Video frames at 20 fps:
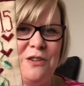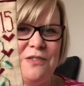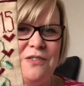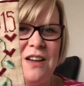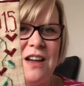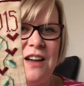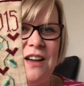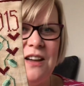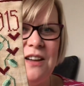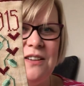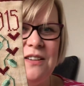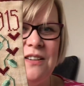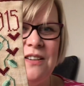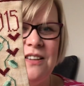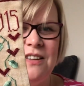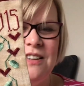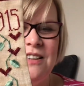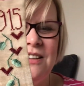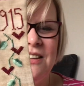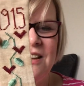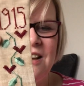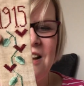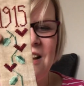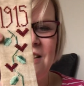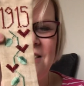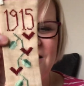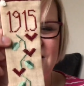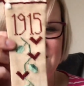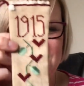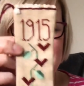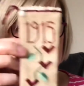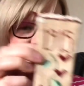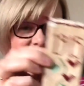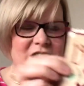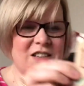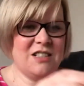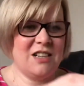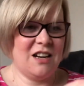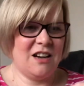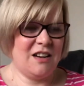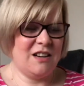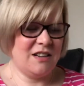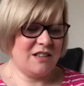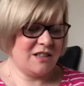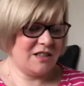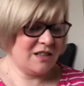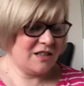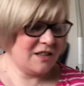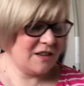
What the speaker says: how that's turned out.